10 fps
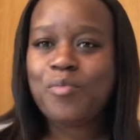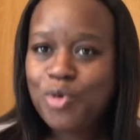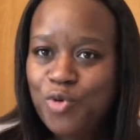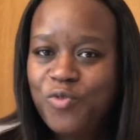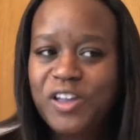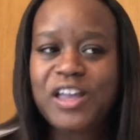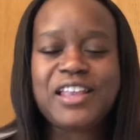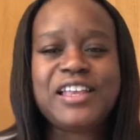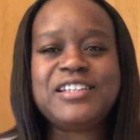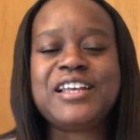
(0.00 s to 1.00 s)
moving and
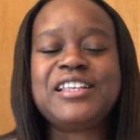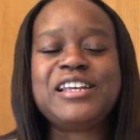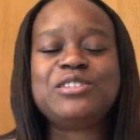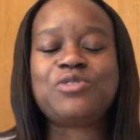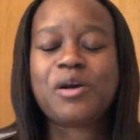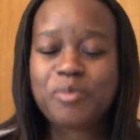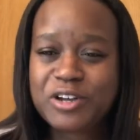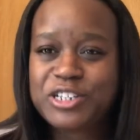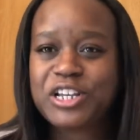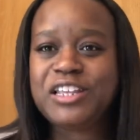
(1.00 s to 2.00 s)
things like that so i
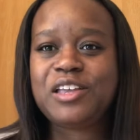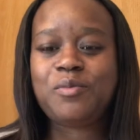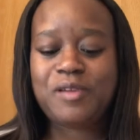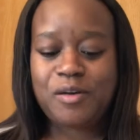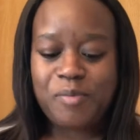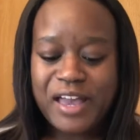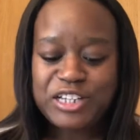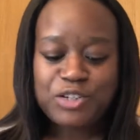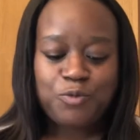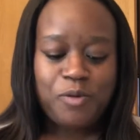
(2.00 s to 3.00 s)
appreciate them being
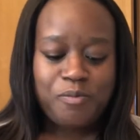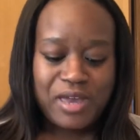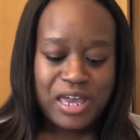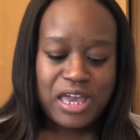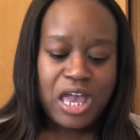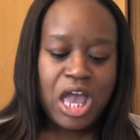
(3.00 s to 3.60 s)
patient with me